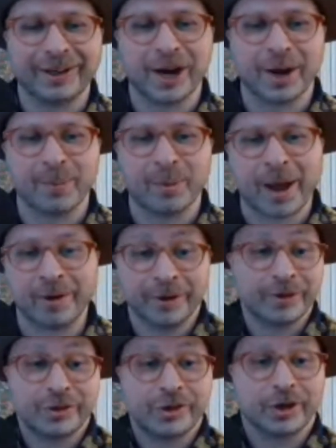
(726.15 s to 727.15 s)
keyed up
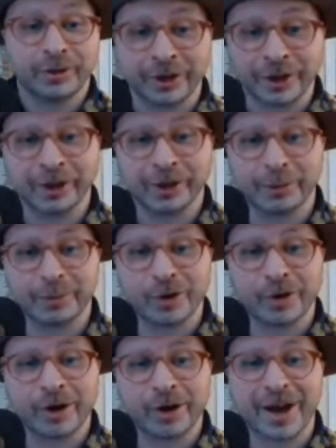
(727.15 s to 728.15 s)
about it, and suddenly the
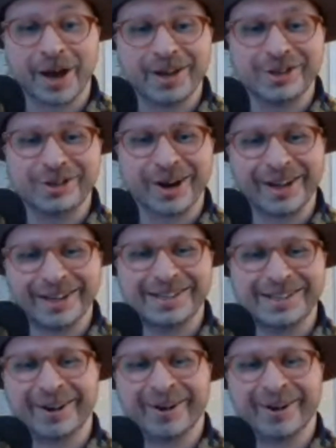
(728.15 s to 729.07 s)
program dies, right?